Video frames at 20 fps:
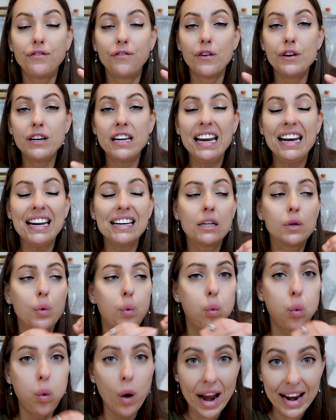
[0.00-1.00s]
for nearly
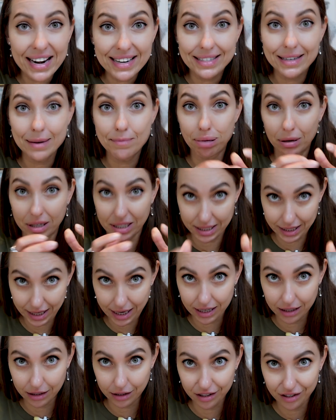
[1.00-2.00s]

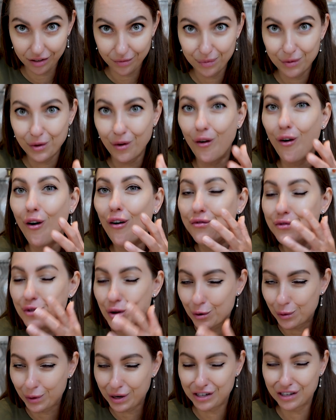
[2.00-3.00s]
20% of
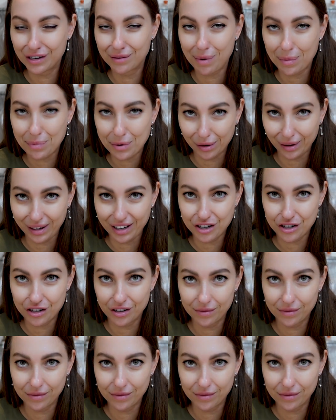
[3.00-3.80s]
Norwegian population,